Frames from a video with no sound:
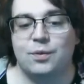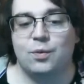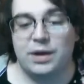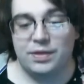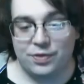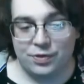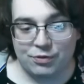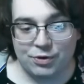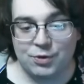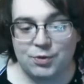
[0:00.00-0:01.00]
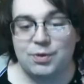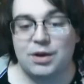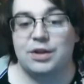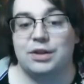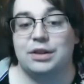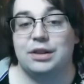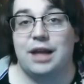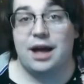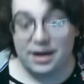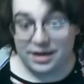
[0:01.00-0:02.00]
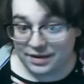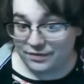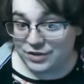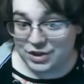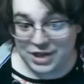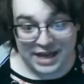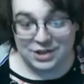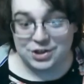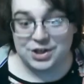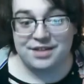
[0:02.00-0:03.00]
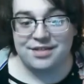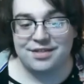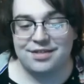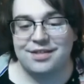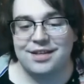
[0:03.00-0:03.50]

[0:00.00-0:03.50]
went through a lot of changes.